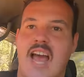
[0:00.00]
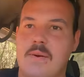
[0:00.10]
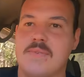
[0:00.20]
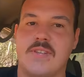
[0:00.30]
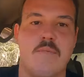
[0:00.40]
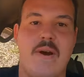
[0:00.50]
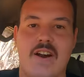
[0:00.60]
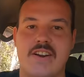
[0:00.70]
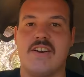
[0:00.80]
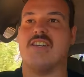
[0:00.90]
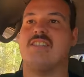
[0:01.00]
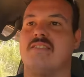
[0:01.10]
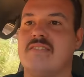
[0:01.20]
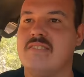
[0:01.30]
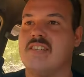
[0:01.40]
absolute paradise.
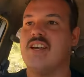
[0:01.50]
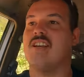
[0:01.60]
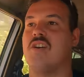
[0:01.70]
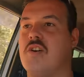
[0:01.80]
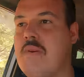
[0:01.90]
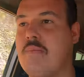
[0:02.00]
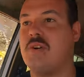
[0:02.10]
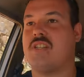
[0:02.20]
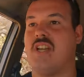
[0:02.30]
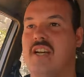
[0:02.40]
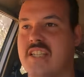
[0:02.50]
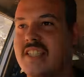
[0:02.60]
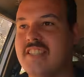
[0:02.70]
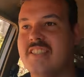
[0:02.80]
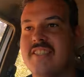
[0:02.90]
Couldn't be more stoked.